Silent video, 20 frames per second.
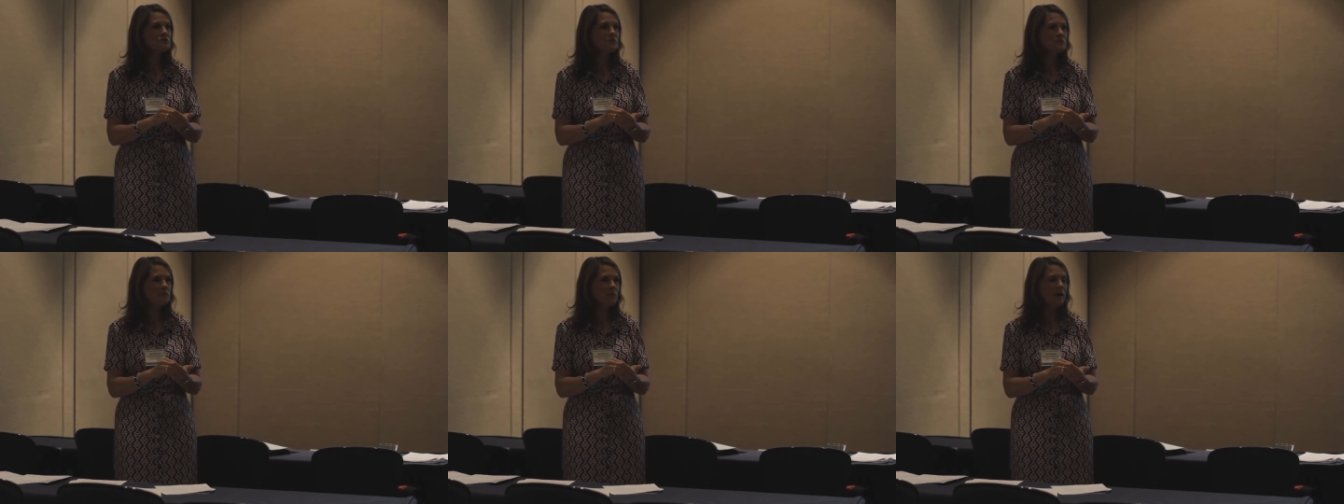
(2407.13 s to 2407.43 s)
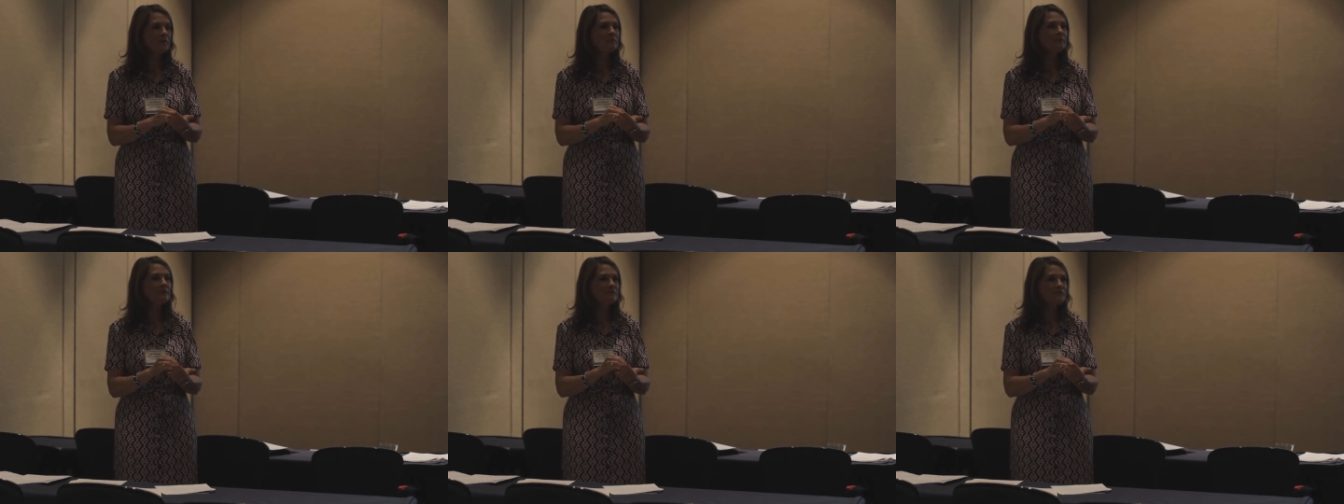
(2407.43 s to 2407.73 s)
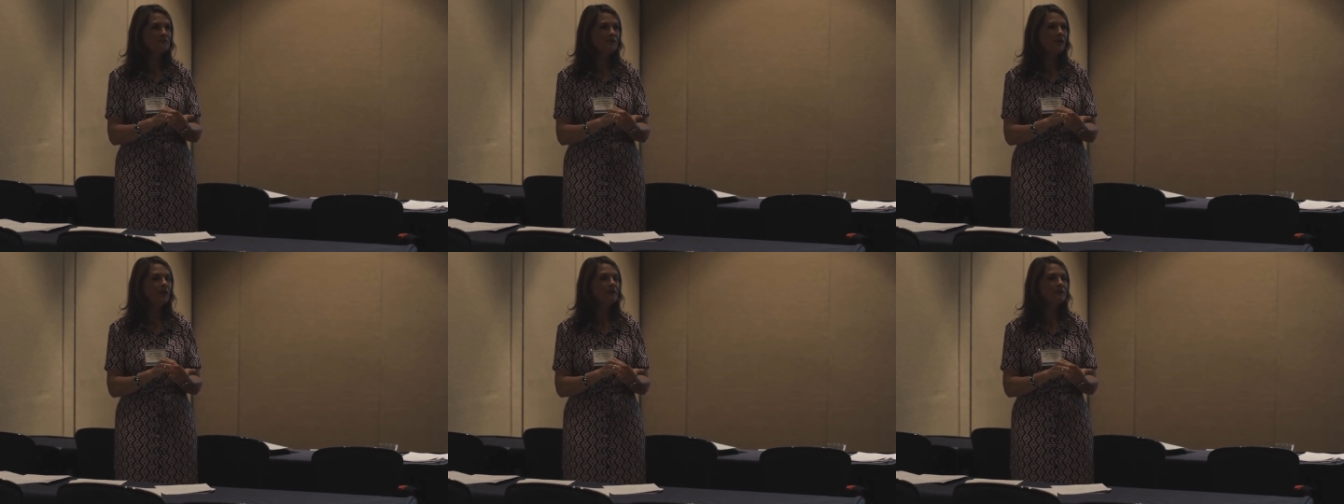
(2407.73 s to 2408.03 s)
would probably
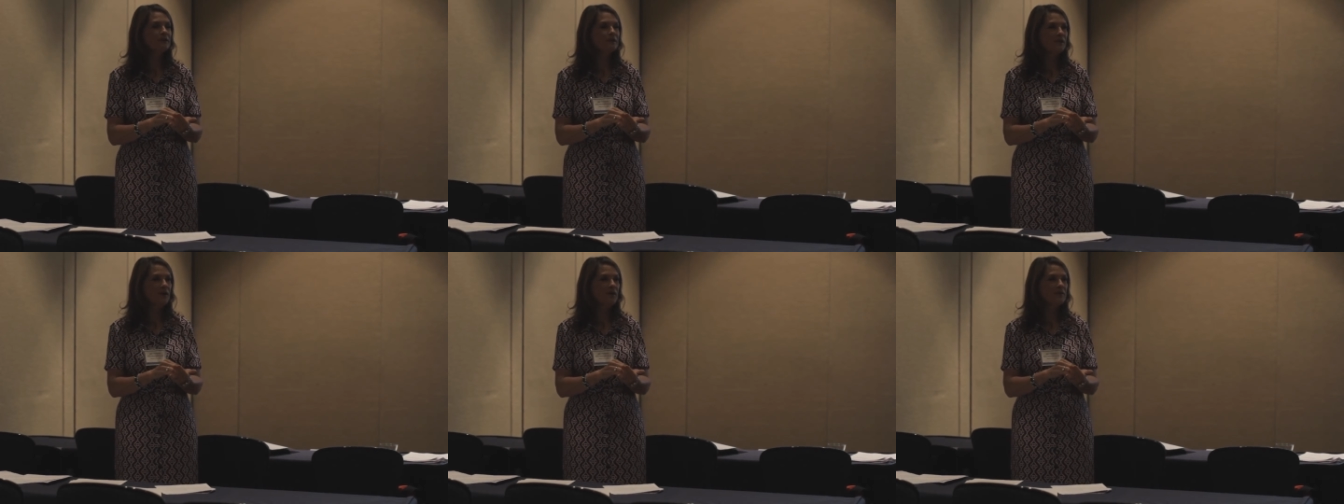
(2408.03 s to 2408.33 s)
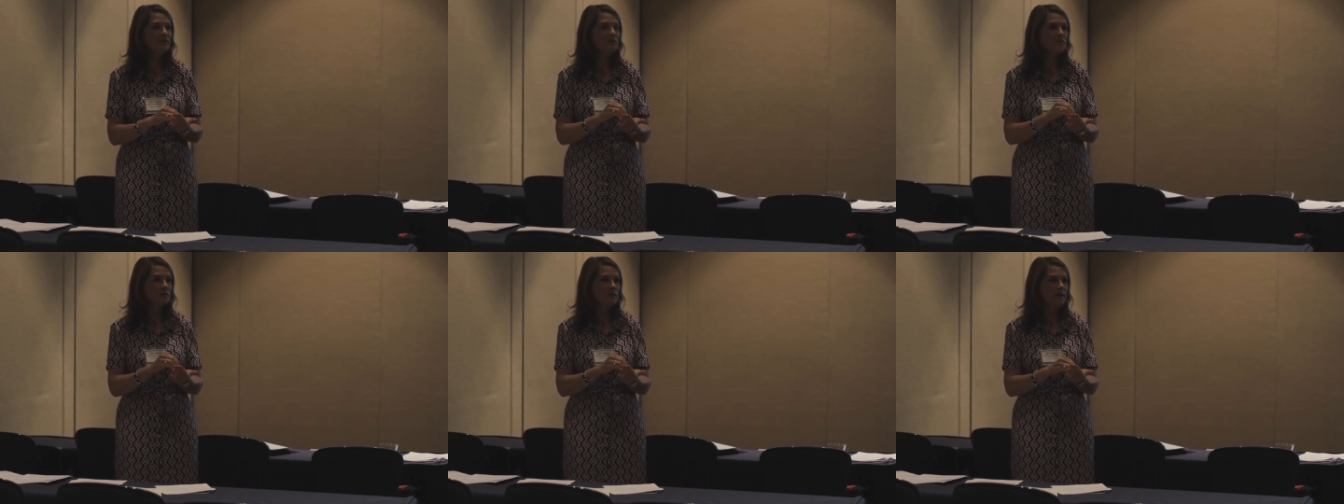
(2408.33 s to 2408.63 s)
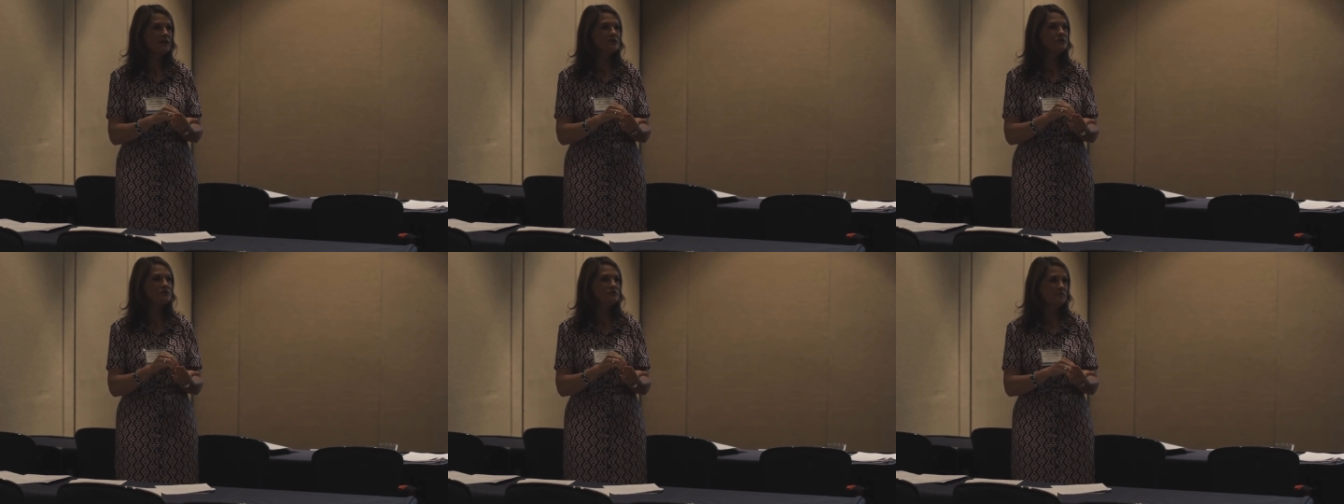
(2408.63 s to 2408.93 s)
fall along the
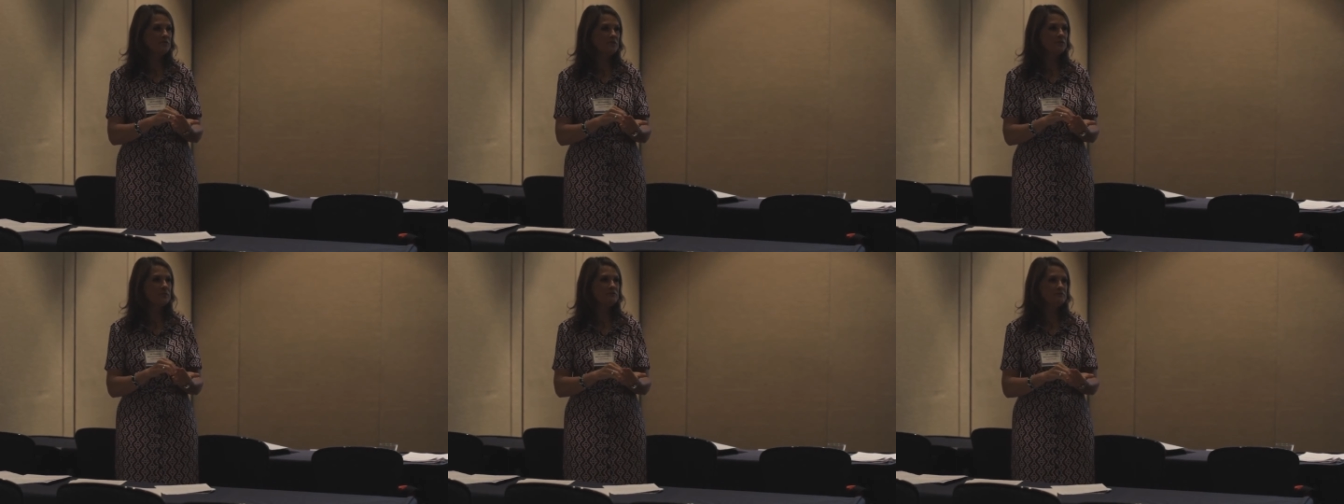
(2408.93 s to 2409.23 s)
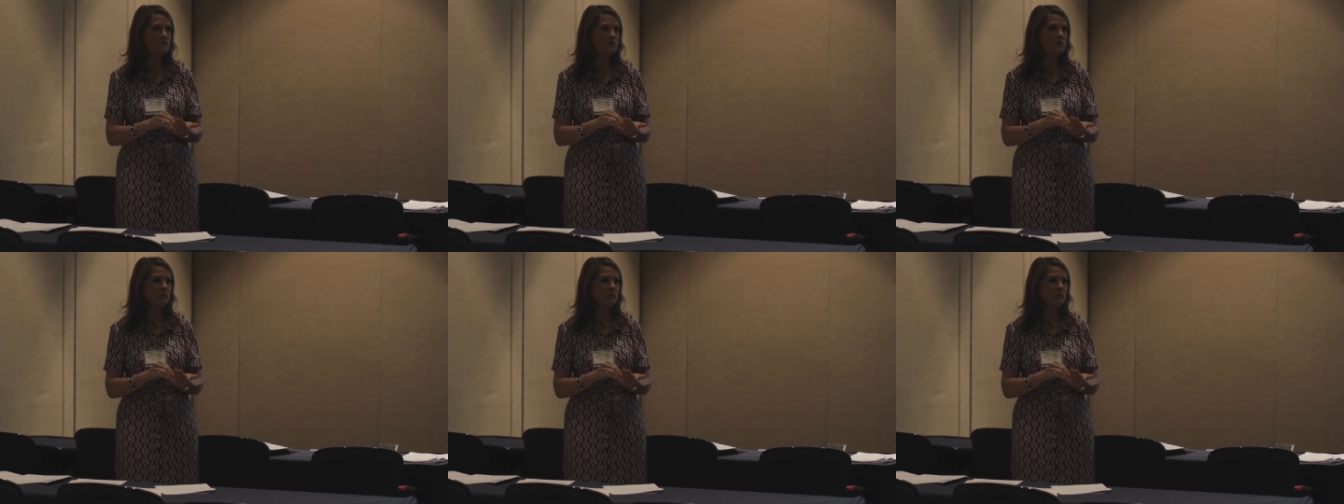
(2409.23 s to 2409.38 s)
range of three,